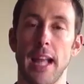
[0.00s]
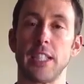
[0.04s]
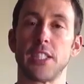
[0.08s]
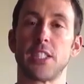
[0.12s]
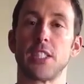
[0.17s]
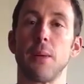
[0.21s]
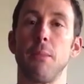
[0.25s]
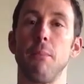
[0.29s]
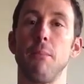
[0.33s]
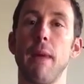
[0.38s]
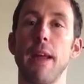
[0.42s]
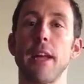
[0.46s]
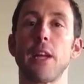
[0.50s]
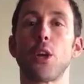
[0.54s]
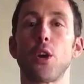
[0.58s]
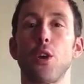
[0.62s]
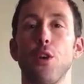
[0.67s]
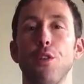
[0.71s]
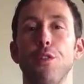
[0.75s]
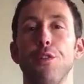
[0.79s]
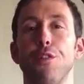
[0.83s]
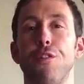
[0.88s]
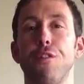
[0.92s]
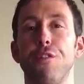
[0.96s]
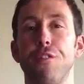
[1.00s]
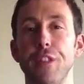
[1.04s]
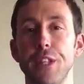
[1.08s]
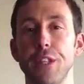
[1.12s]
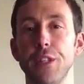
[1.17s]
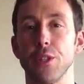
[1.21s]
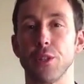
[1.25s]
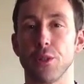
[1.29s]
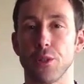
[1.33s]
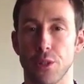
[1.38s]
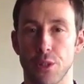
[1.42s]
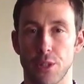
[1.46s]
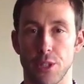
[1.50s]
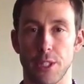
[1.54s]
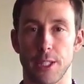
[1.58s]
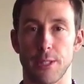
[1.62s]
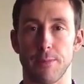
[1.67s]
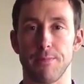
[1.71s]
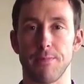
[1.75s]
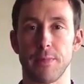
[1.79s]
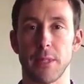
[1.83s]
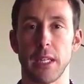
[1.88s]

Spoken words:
and to make her feel good.